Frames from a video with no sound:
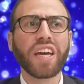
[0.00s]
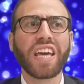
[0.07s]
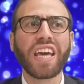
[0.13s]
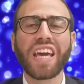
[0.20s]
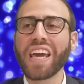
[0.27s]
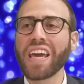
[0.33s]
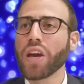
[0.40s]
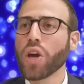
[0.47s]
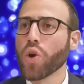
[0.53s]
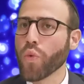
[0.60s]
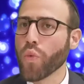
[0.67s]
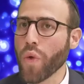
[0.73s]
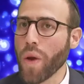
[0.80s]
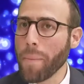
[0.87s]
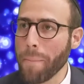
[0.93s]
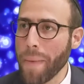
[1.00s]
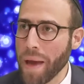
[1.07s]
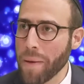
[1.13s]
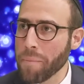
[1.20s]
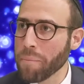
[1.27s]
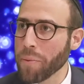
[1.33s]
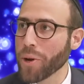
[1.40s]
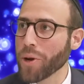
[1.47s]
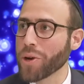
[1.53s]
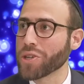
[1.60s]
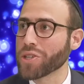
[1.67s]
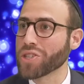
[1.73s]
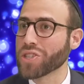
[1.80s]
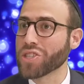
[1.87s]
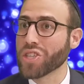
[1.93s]
he
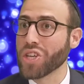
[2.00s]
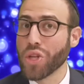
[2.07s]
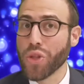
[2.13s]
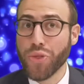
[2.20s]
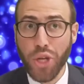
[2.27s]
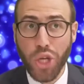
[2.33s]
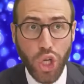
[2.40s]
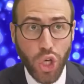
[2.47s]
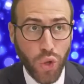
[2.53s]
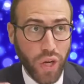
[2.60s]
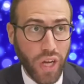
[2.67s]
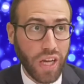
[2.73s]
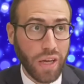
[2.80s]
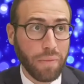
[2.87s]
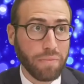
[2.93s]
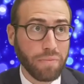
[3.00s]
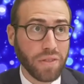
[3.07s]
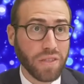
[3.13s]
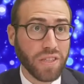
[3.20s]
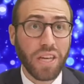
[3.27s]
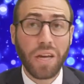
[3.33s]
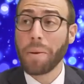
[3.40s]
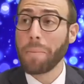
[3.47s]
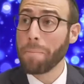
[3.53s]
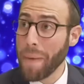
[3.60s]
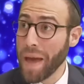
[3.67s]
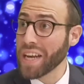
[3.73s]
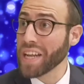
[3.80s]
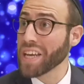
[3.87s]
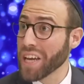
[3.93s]
remembers the dreams
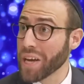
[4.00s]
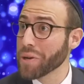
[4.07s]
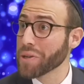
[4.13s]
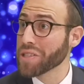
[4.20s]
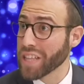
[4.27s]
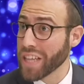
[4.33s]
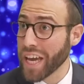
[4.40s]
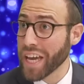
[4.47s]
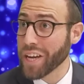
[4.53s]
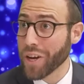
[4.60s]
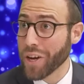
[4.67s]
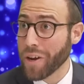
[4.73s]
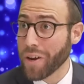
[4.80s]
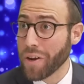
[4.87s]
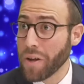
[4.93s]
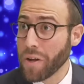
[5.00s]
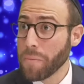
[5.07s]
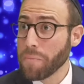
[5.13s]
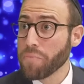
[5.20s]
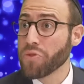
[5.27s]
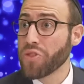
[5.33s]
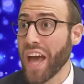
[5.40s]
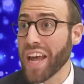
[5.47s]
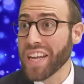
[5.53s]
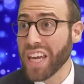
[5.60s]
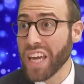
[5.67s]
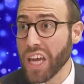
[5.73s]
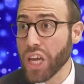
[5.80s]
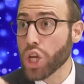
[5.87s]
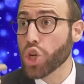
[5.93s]
many years later that
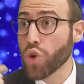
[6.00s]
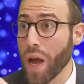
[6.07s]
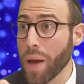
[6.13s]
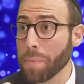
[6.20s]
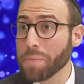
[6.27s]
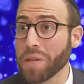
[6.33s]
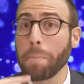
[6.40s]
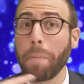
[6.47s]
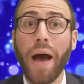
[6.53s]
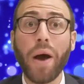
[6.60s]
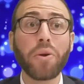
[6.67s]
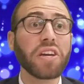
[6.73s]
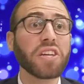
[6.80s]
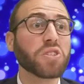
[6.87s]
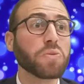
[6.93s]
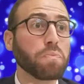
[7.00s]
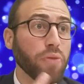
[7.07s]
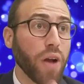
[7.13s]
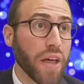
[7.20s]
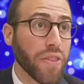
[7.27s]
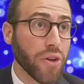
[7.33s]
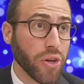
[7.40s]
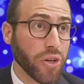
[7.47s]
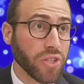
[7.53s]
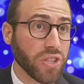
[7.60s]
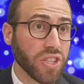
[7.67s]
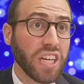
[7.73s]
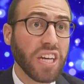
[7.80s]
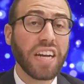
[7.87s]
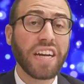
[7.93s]
he dreamt about his
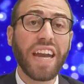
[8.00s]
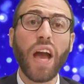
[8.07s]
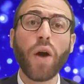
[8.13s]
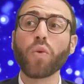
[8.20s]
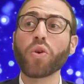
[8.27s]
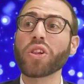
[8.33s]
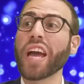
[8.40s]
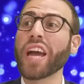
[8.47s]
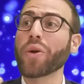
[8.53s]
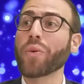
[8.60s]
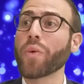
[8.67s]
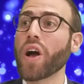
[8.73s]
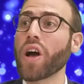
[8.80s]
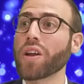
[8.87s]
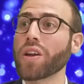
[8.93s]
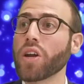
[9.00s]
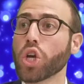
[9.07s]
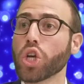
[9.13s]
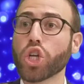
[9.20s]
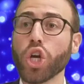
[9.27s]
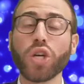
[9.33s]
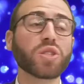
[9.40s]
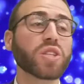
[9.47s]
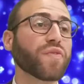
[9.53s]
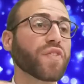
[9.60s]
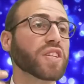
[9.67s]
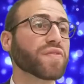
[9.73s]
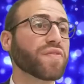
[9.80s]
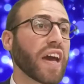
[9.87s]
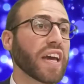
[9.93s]
brothers. Now we're later on, Joseph
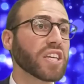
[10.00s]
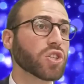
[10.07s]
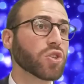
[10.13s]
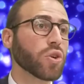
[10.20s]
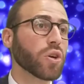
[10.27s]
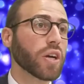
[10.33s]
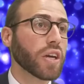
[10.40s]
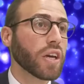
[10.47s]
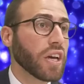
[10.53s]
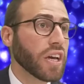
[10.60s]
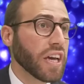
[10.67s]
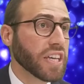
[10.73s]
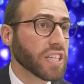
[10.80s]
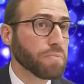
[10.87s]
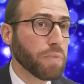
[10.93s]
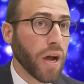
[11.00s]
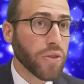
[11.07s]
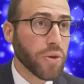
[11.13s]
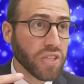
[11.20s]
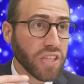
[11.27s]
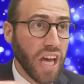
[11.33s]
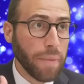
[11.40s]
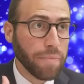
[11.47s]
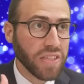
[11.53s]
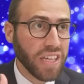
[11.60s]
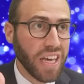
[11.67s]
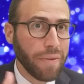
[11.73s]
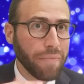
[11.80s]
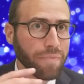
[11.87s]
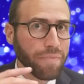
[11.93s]
is viceroy, his brothers come to
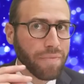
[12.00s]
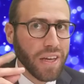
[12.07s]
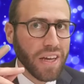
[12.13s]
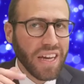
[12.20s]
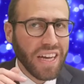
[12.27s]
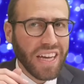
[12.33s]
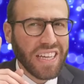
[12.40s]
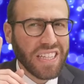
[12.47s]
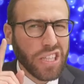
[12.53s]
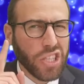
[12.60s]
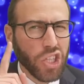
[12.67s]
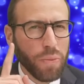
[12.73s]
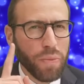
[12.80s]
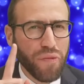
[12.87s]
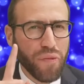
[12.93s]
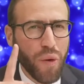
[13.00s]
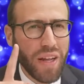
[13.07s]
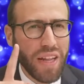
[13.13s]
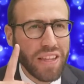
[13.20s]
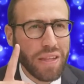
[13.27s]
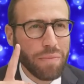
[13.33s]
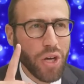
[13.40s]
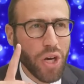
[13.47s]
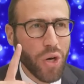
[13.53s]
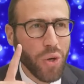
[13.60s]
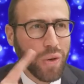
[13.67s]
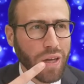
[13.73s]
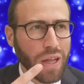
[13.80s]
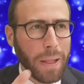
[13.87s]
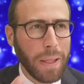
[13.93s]
him. He says, you know, before I let them
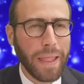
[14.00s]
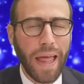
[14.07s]
go,